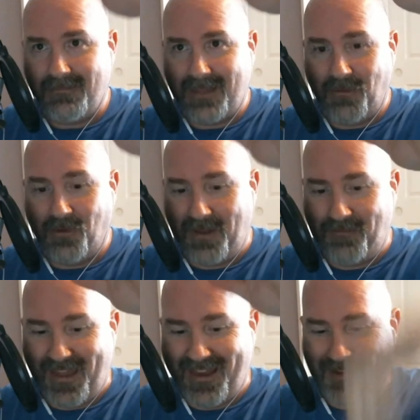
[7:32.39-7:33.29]
that would have
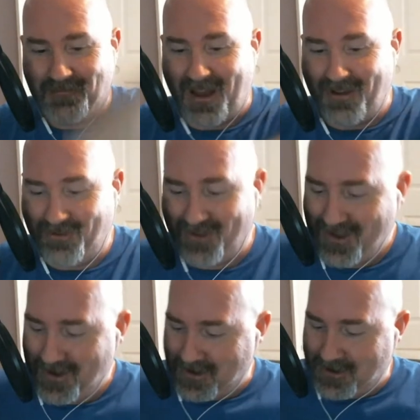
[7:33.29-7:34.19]
been above.
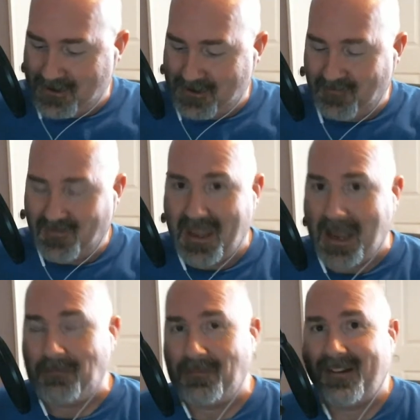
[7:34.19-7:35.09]
Um,
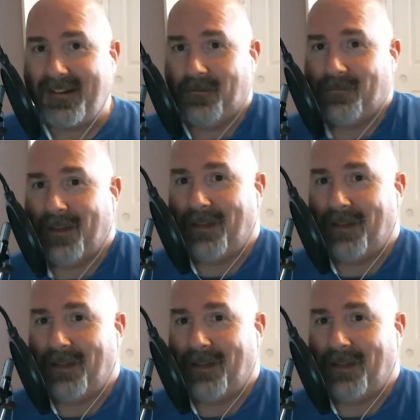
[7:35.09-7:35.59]
yeah. So I